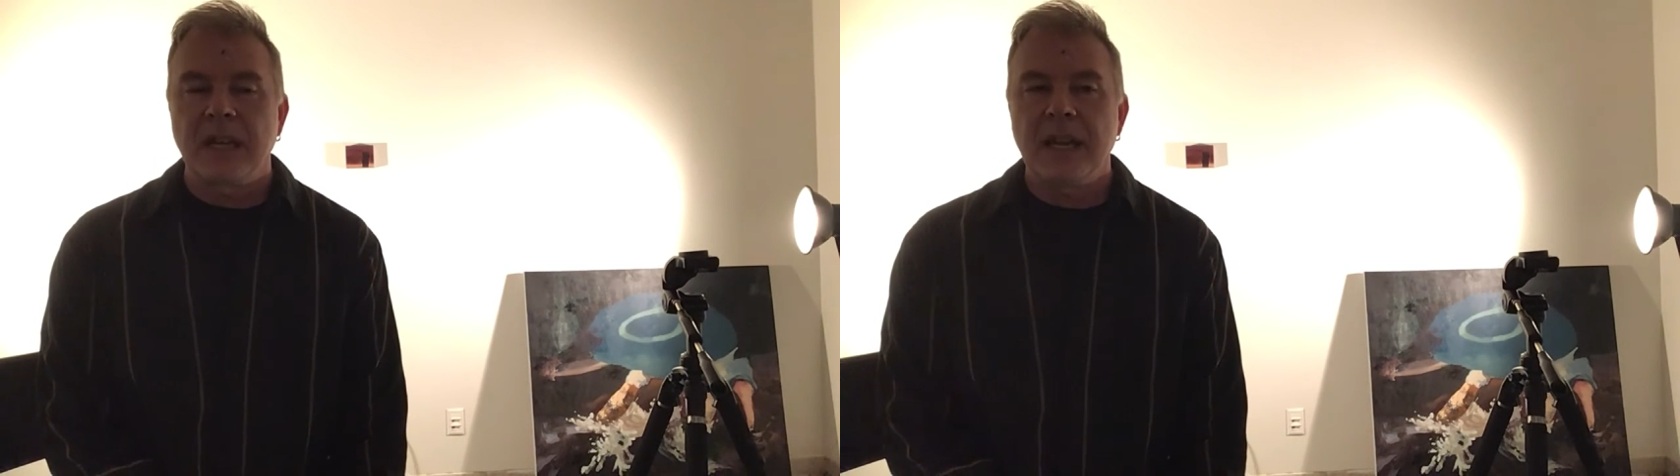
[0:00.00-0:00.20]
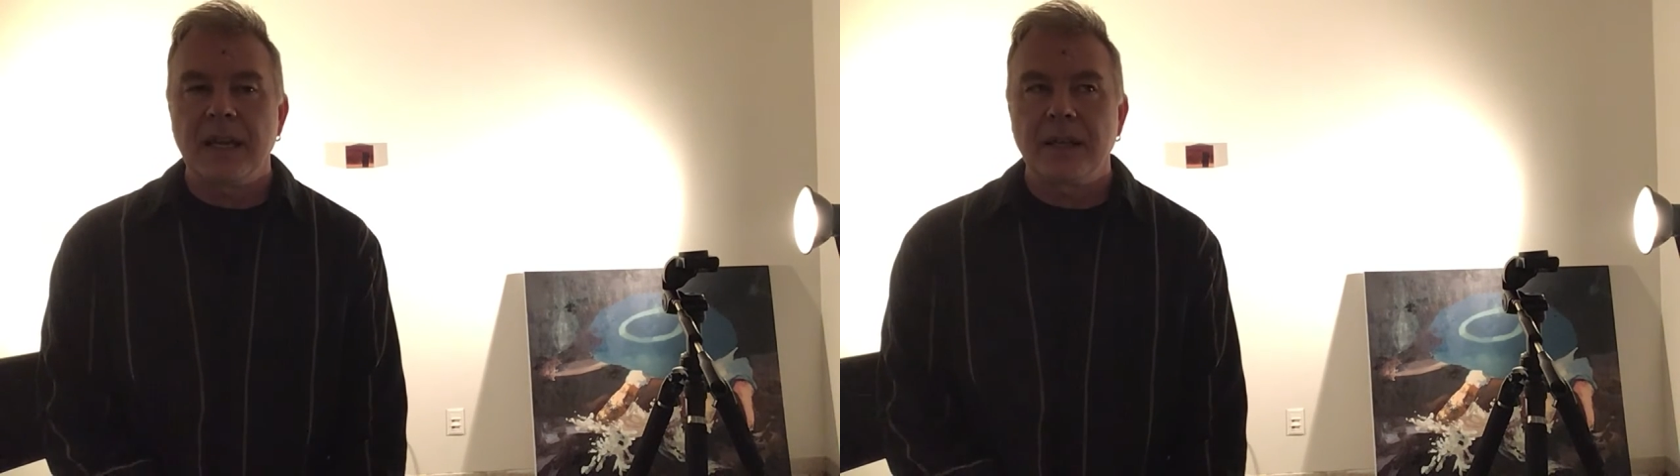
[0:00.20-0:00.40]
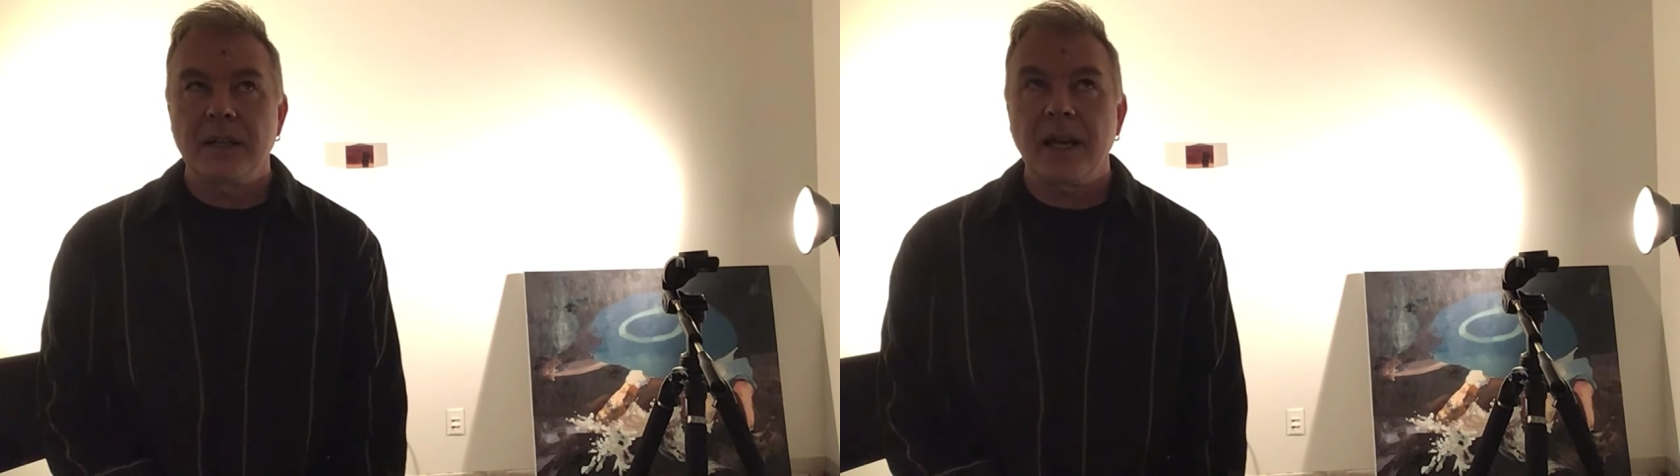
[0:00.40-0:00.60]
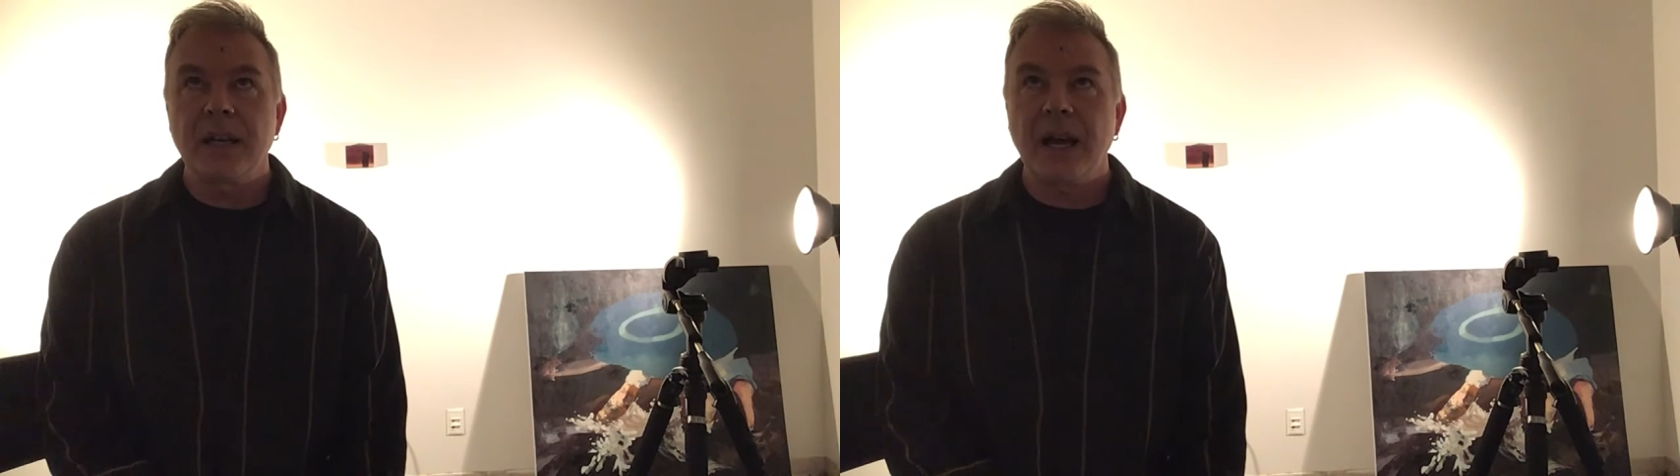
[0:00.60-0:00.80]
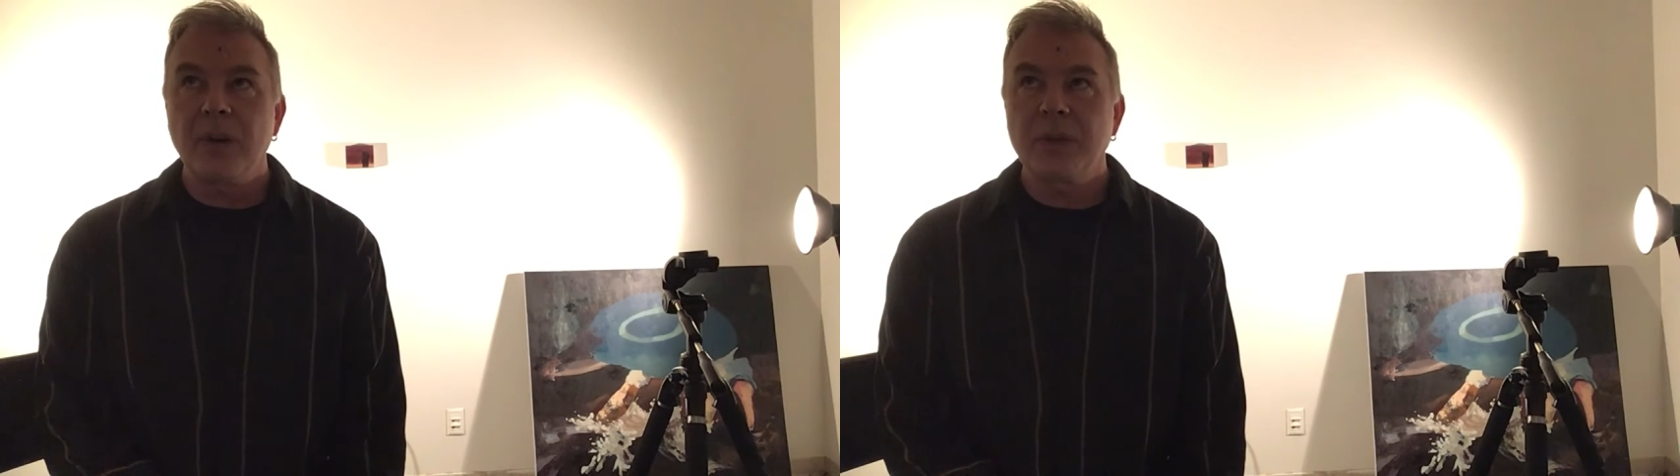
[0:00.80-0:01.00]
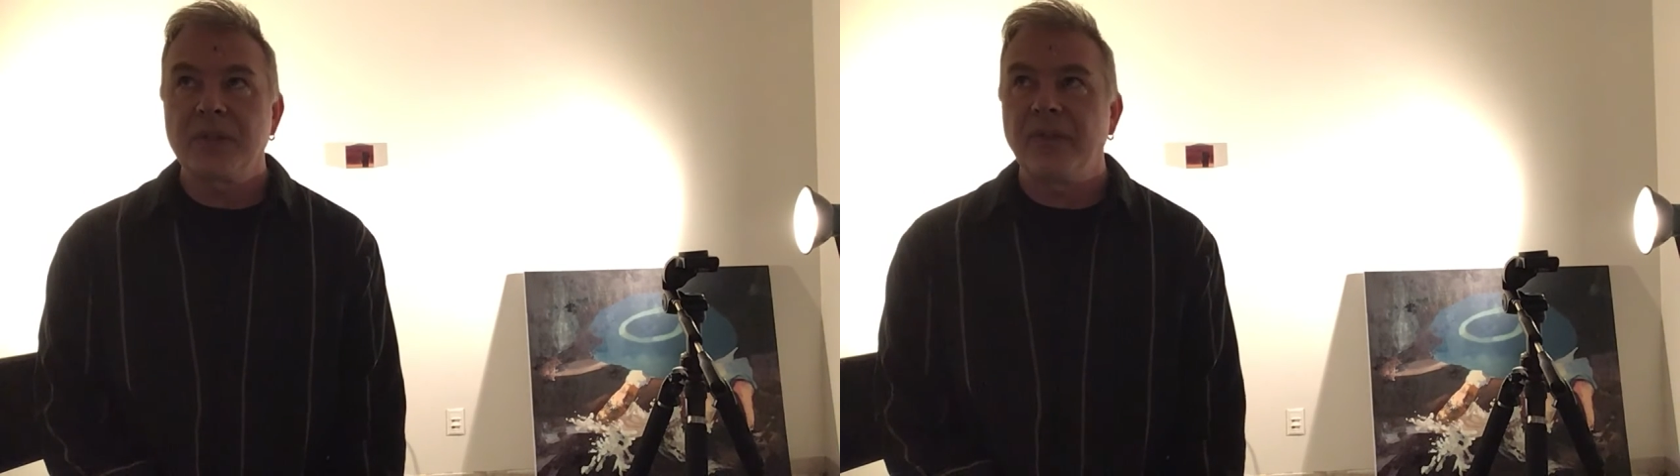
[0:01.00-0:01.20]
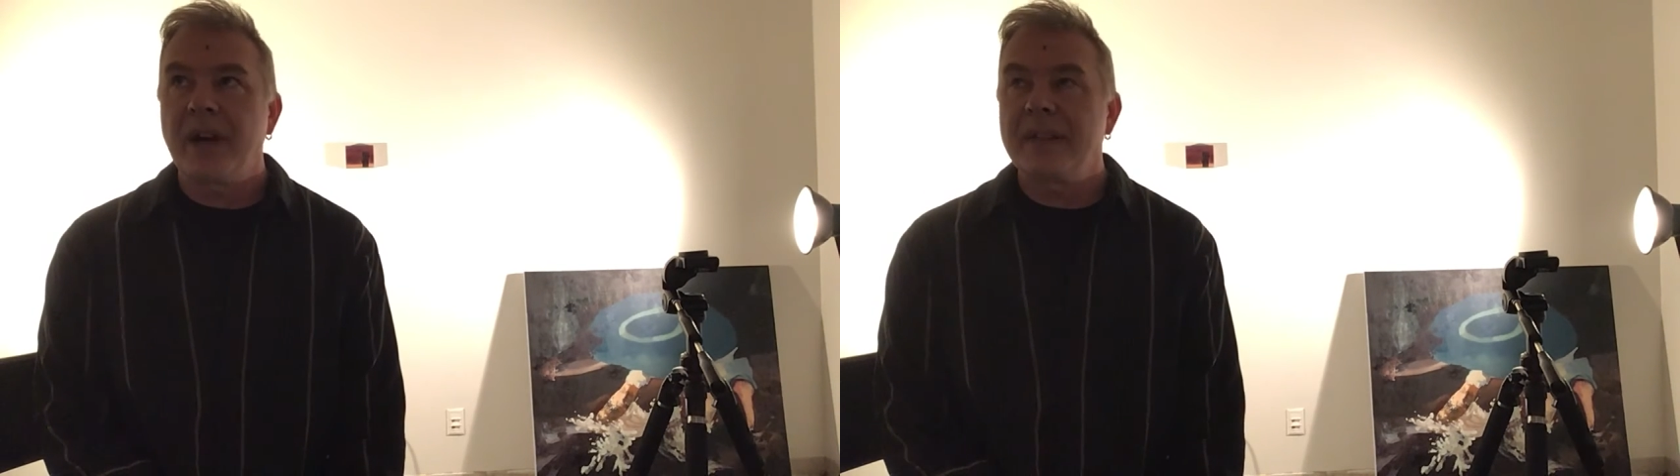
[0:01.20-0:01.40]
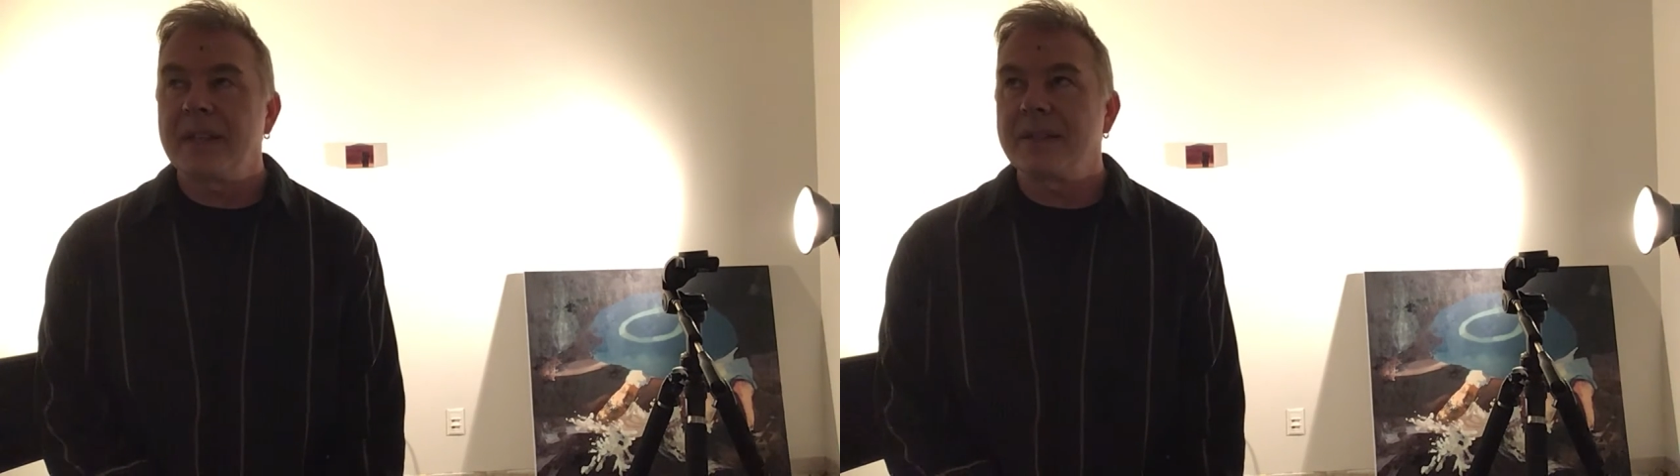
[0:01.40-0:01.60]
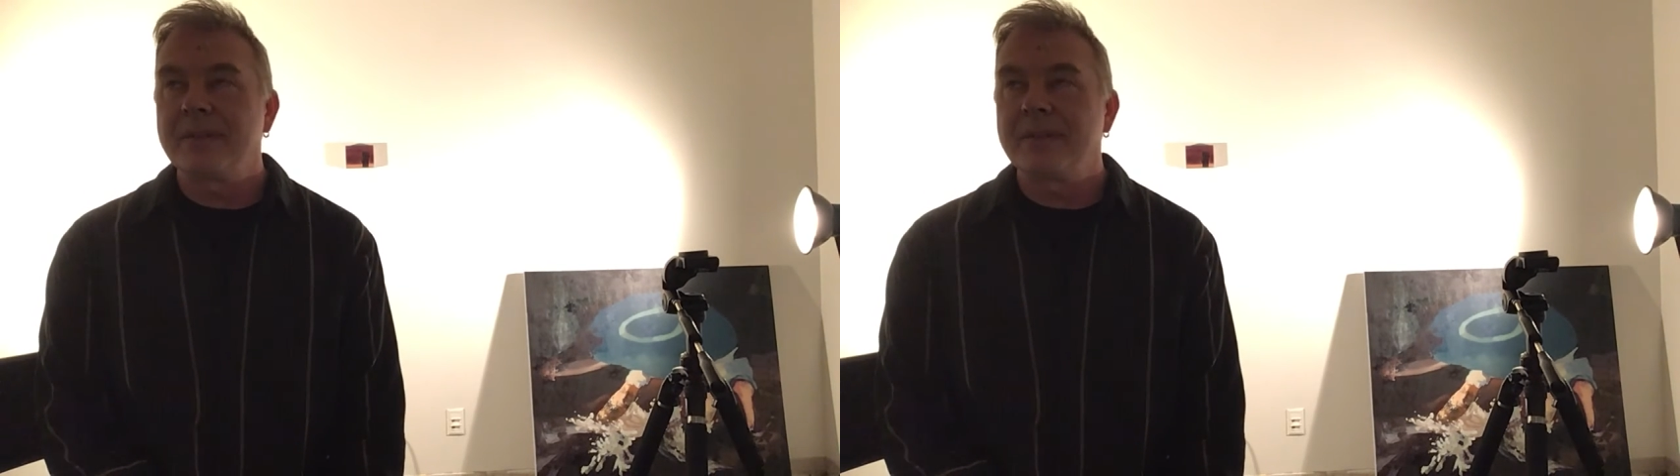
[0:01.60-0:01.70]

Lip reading: And I always find